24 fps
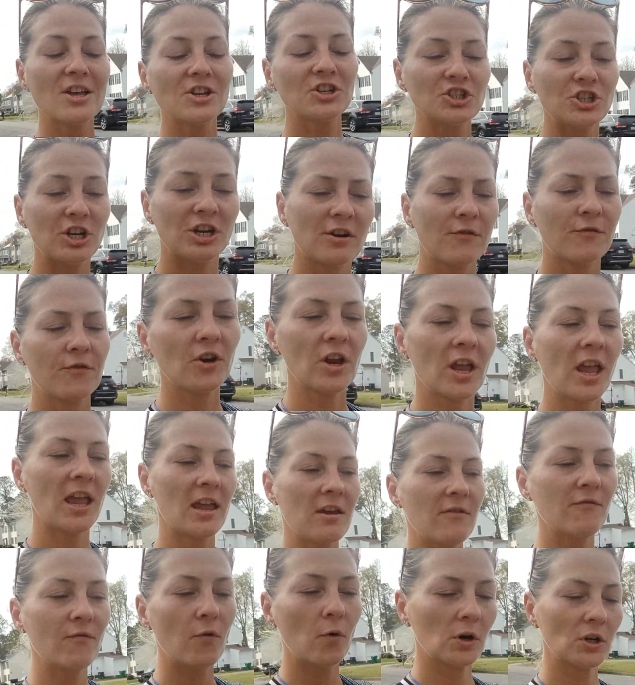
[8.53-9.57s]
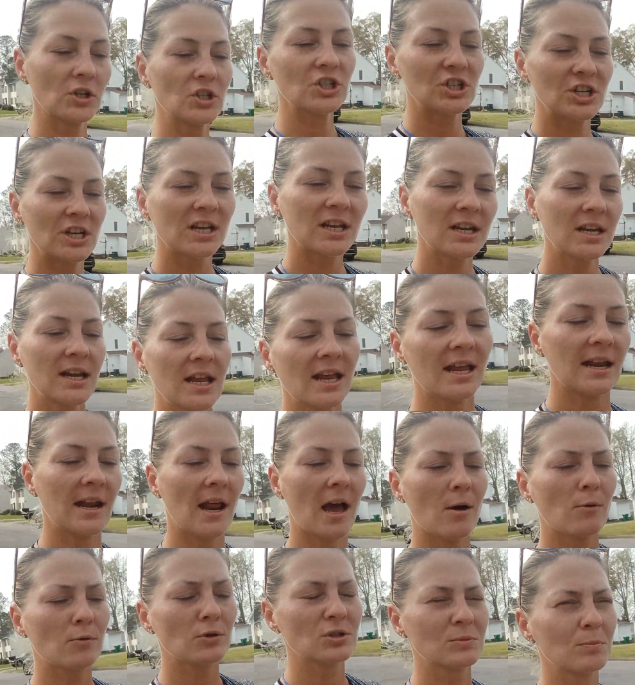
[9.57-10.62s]
Jennifer K. Fortune, and
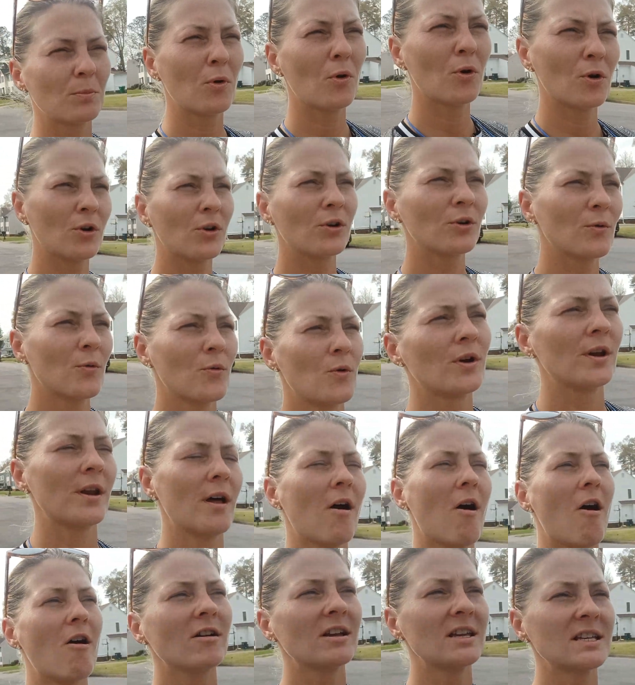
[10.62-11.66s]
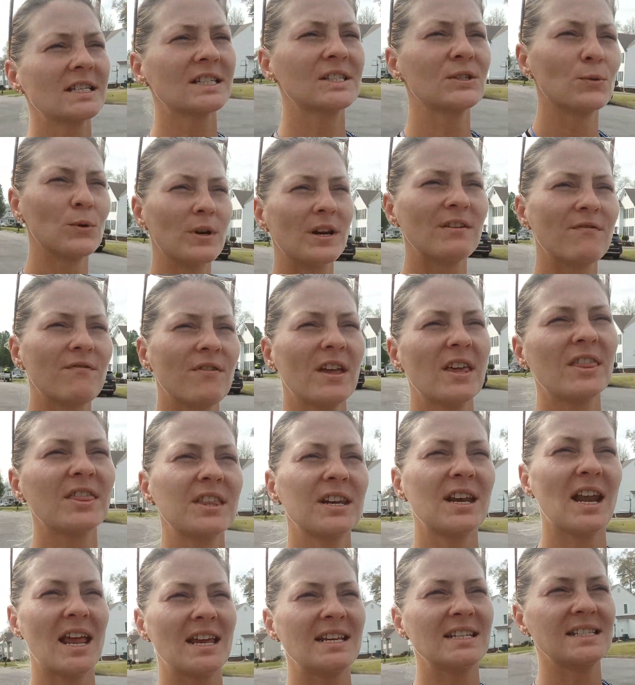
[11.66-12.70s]
I was born on August 25th,
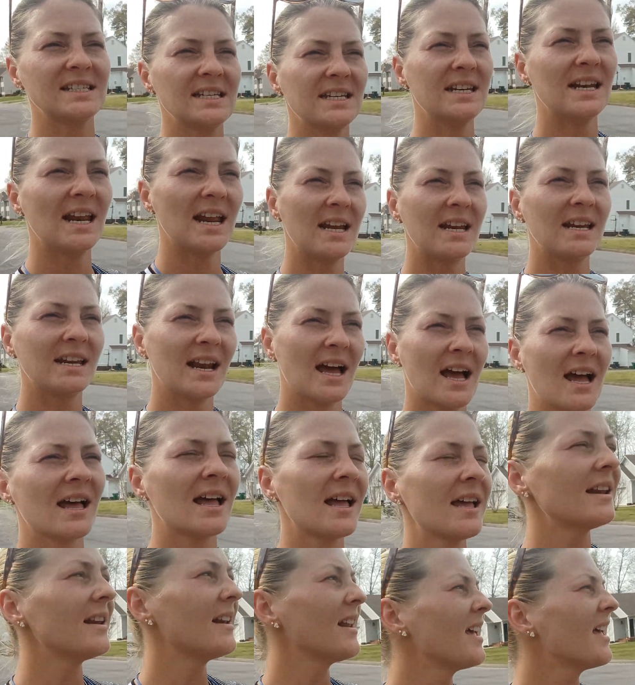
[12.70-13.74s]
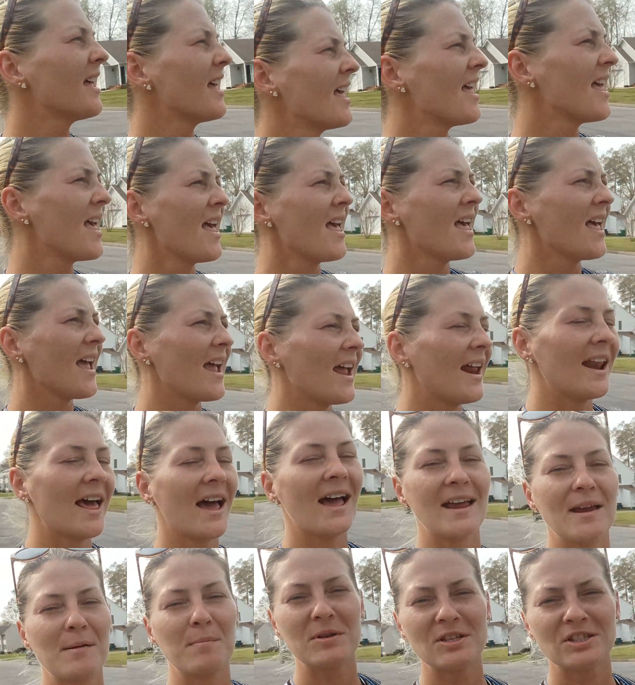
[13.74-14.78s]
1989, and
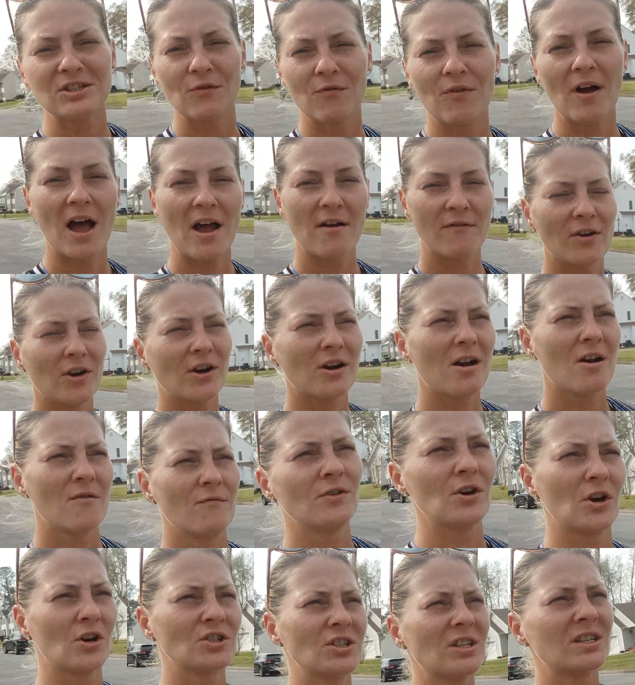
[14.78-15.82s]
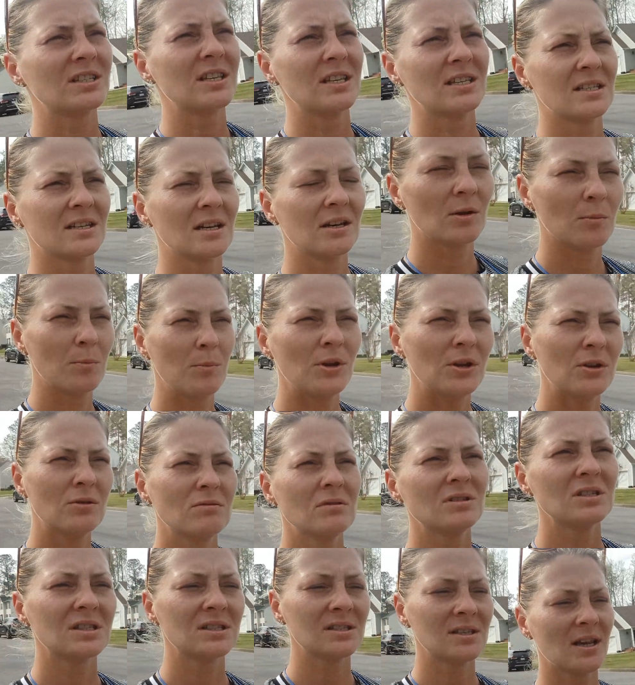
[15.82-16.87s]
I am a survivor of narcissistic
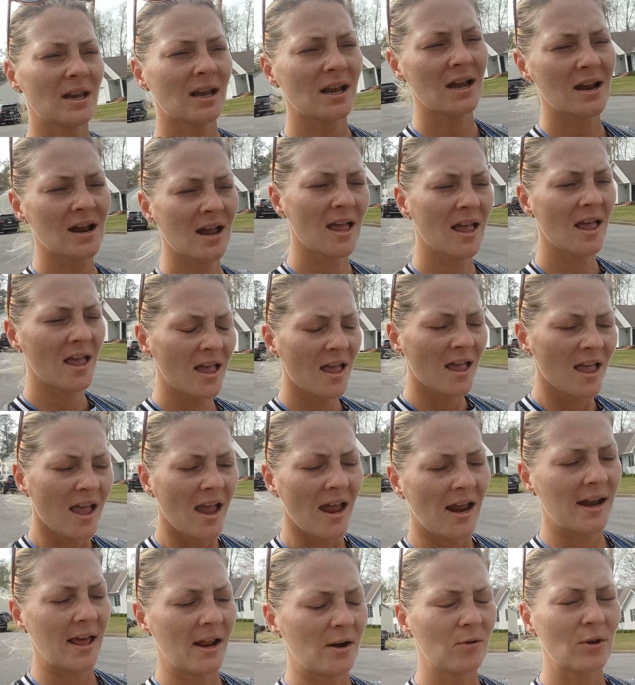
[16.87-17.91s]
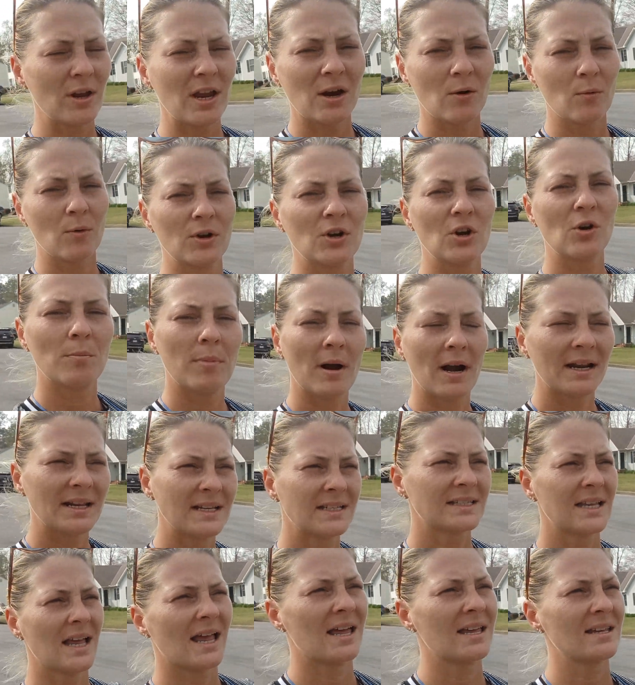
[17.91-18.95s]
abuse. And I don't care what nobody
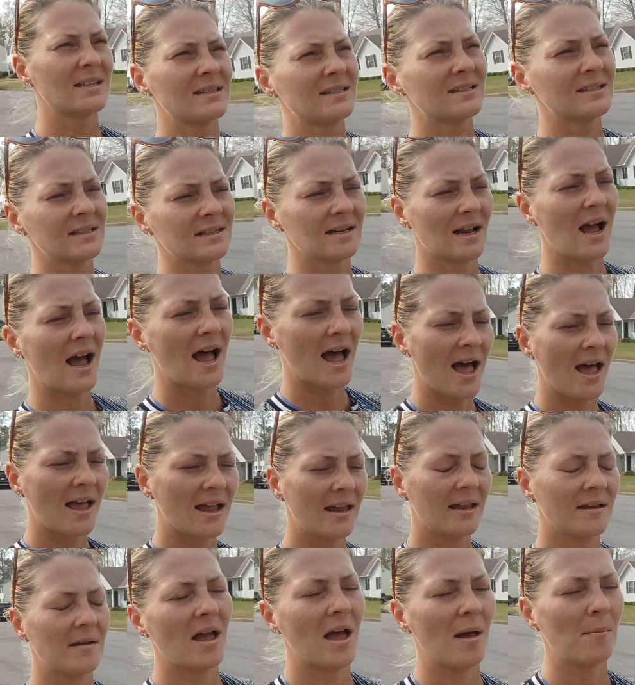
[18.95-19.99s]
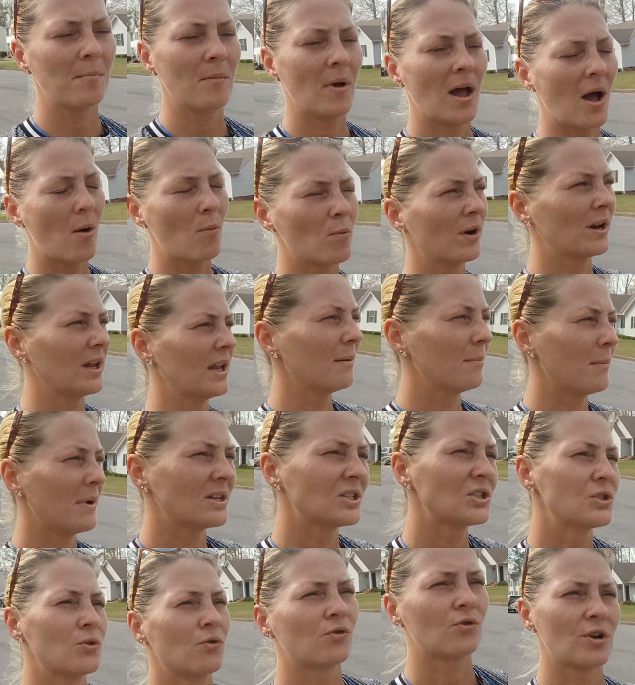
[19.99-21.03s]
says, I want to get my
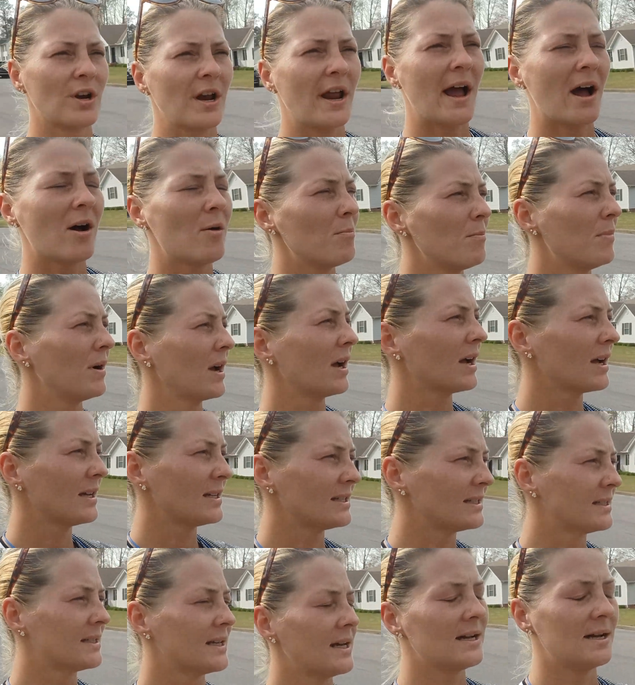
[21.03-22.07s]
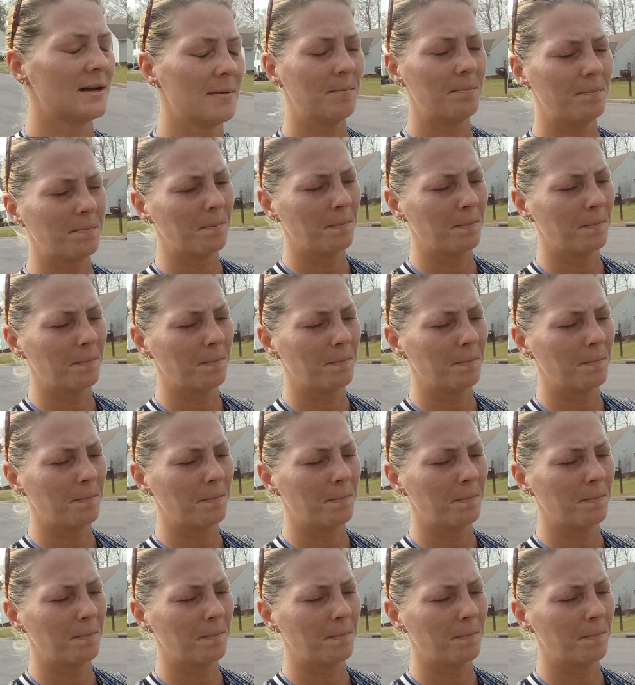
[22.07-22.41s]
story out because I